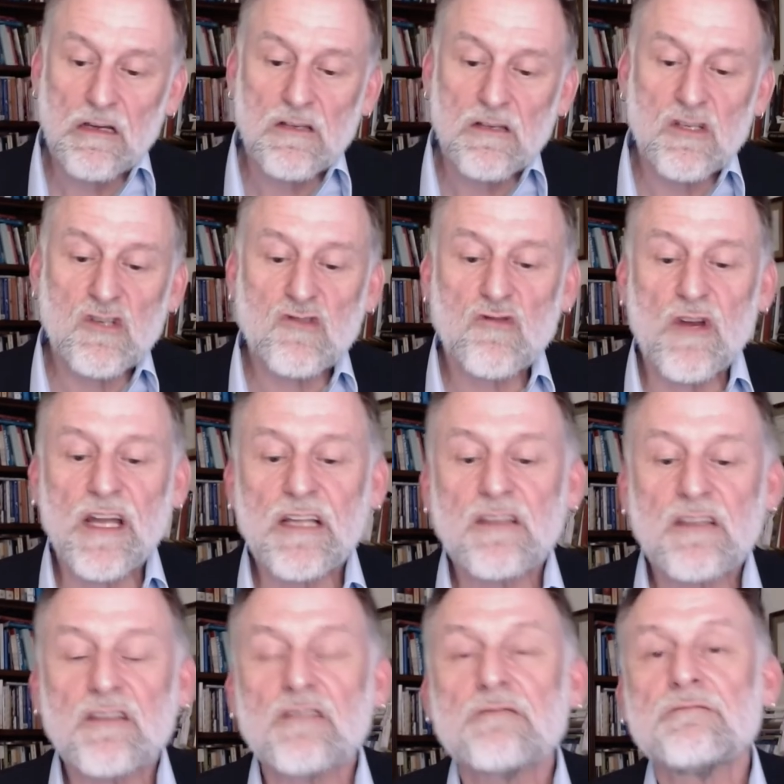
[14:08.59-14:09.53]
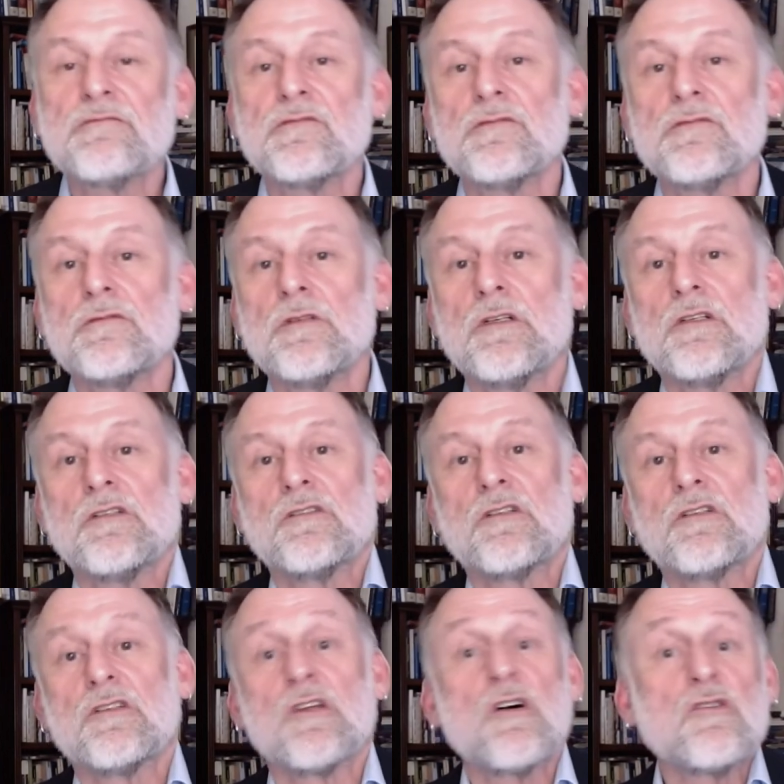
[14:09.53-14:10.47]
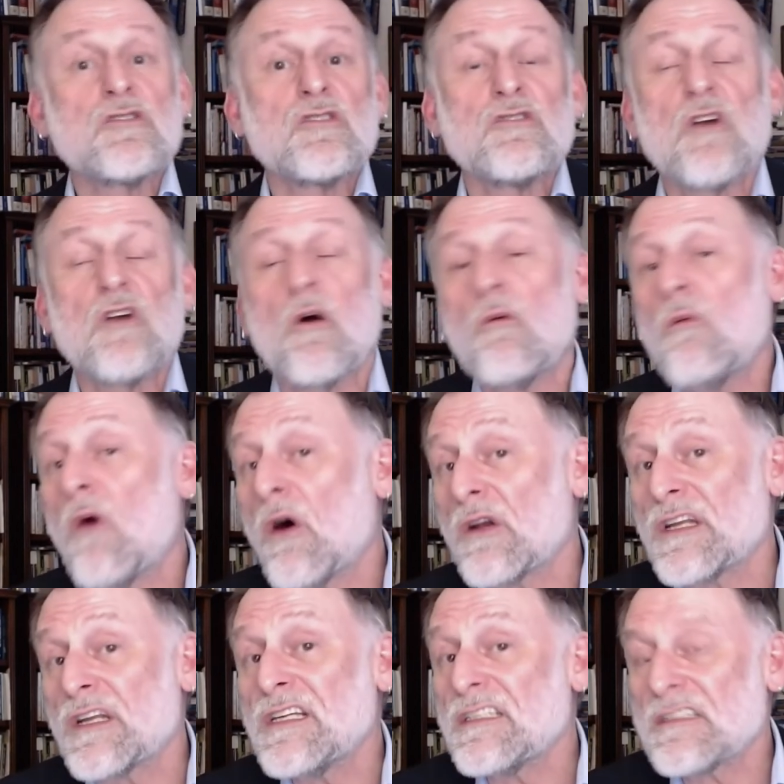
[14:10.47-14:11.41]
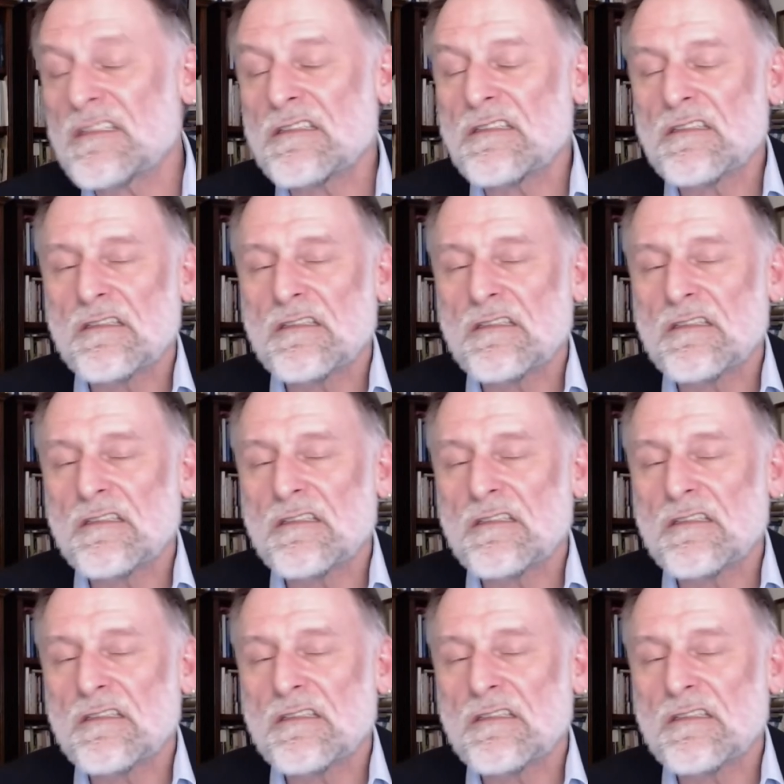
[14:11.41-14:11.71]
strength to those who don't want it,